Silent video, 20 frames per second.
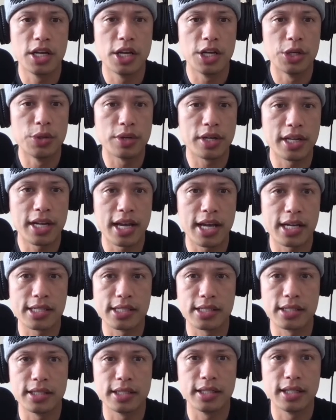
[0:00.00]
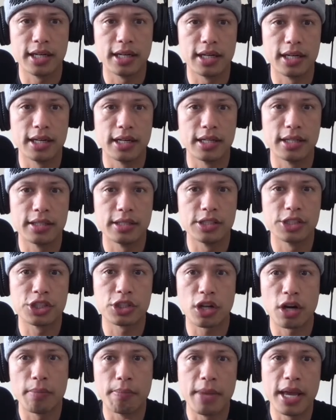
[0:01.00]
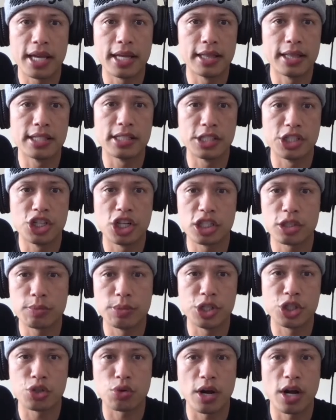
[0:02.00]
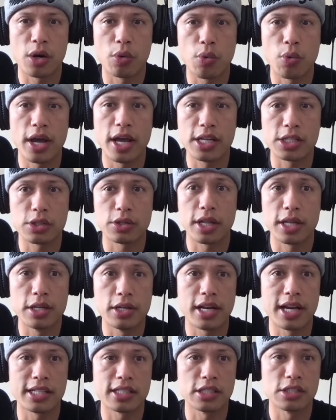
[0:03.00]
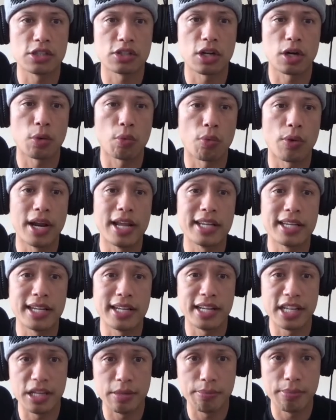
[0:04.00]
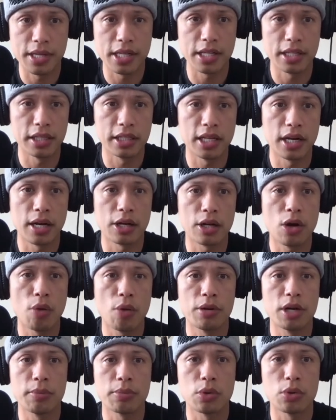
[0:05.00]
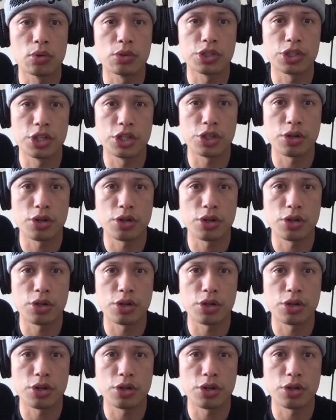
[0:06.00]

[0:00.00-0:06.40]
you can actually uh, start making these adjustments right away so that you guys can start ranking immediately. I'm going to open up Google search